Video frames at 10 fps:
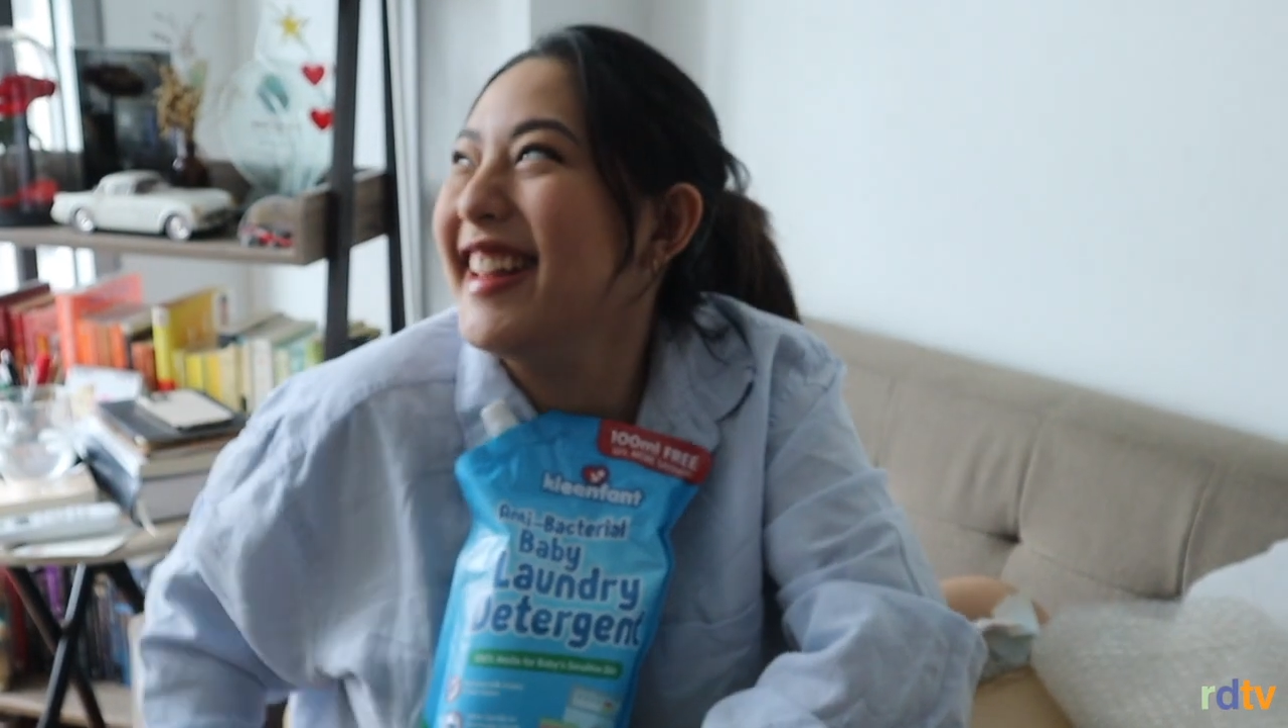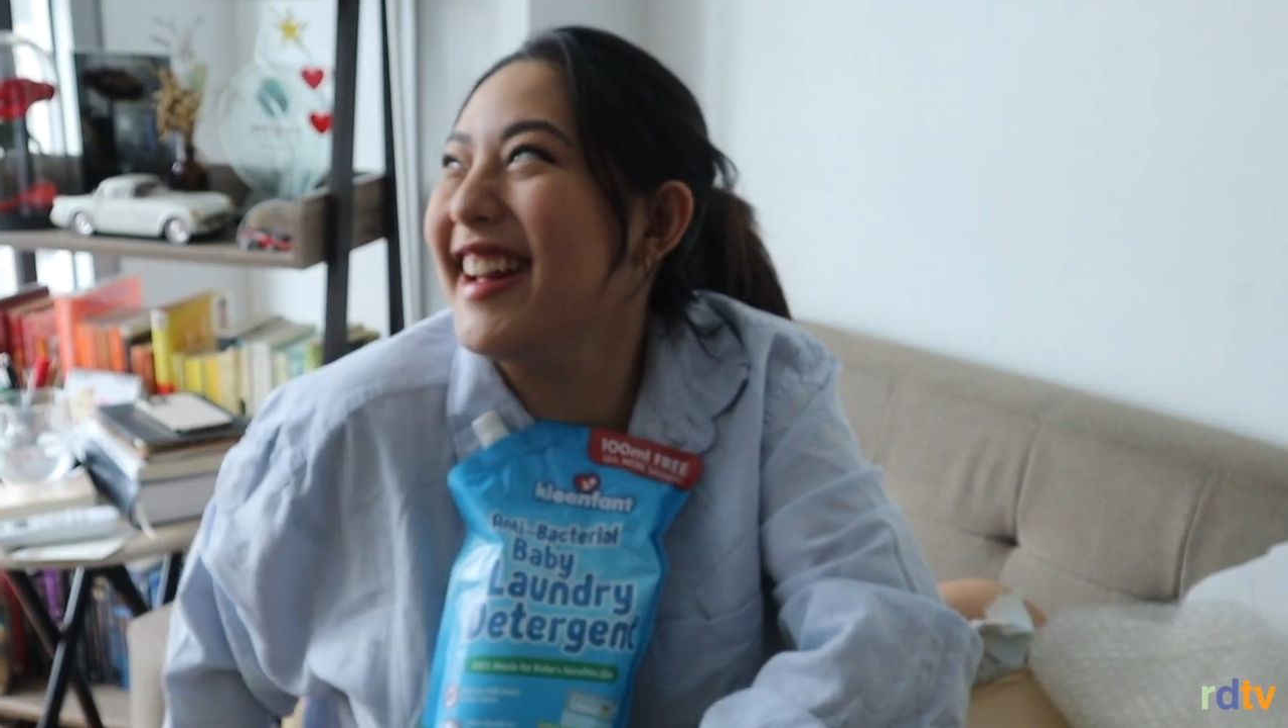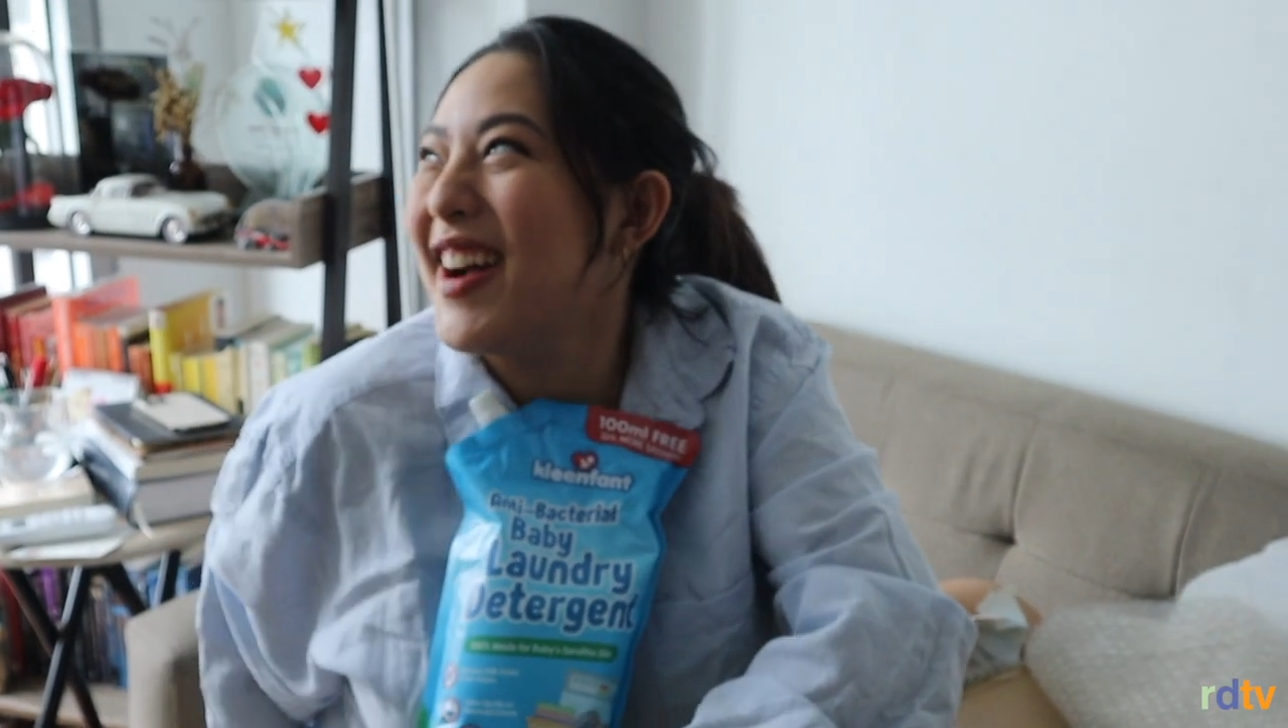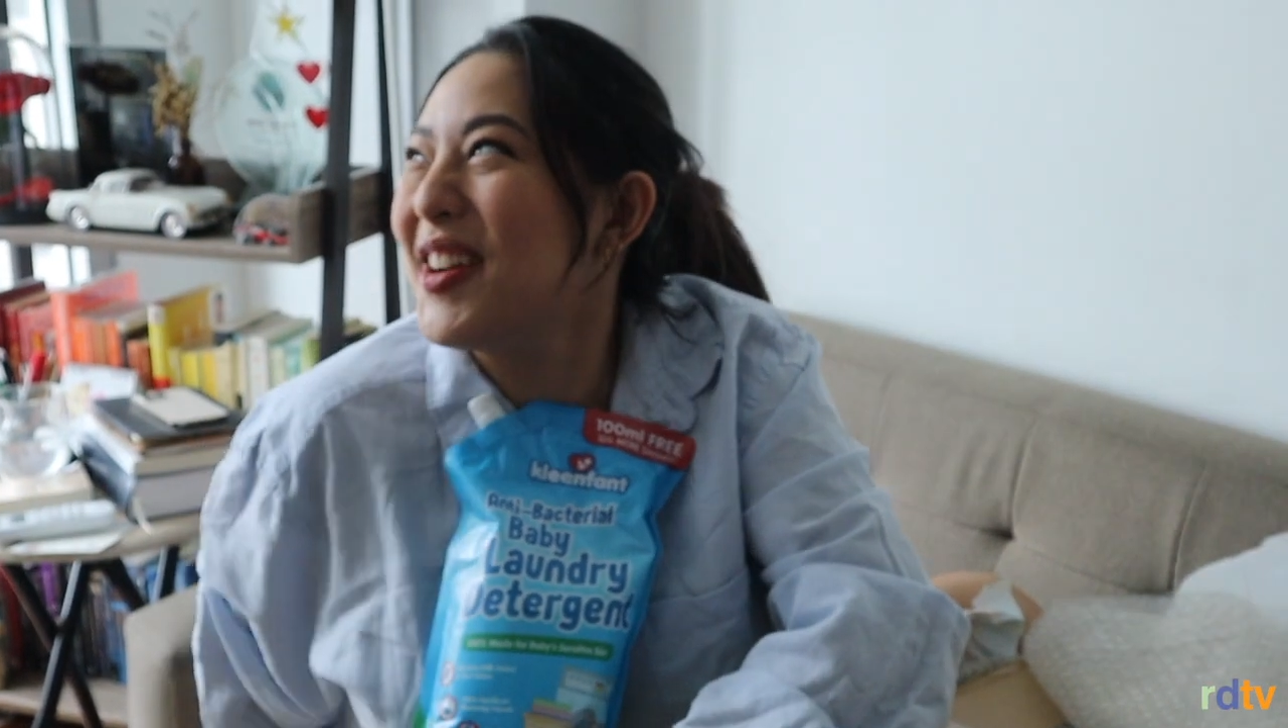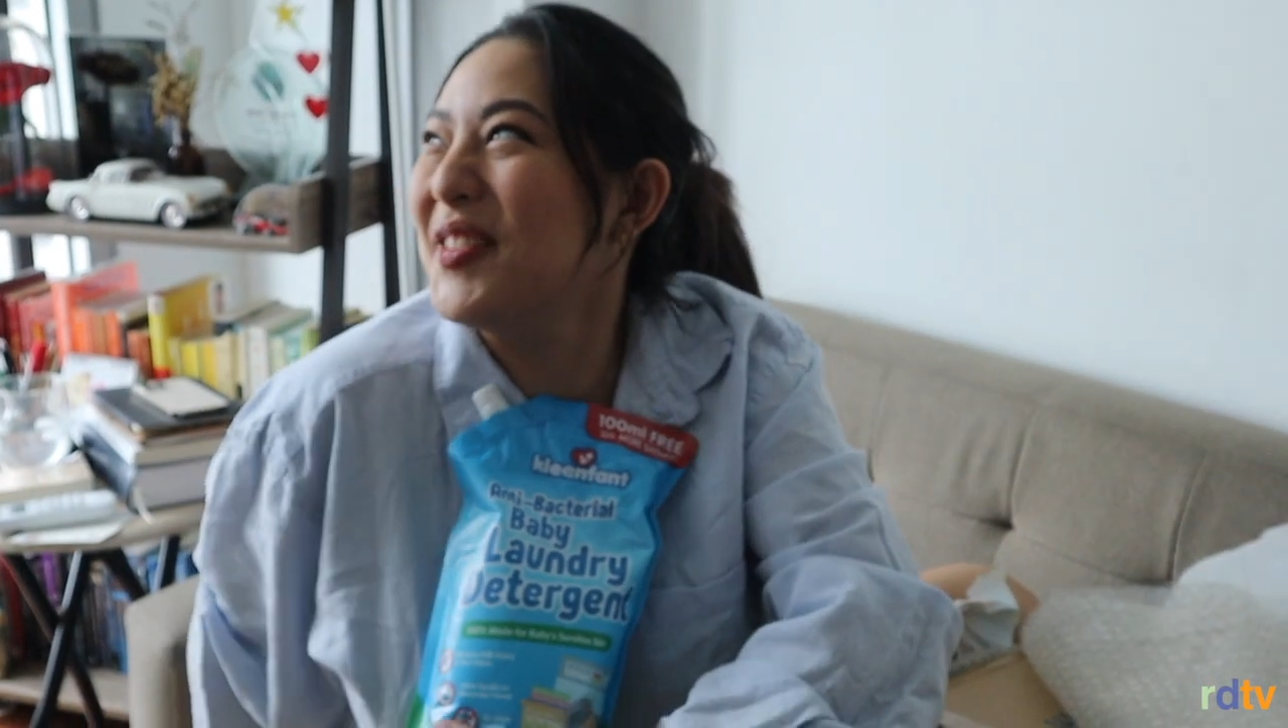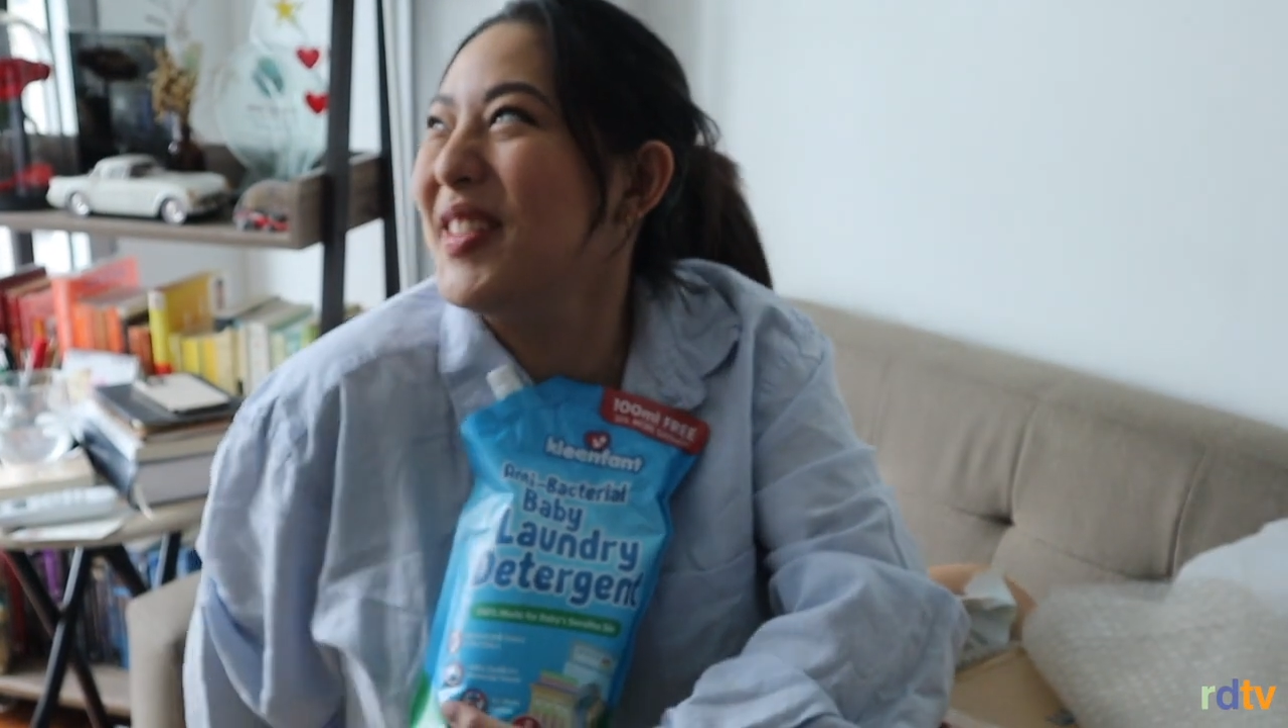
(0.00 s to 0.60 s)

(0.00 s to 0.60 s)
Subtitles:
Di na ako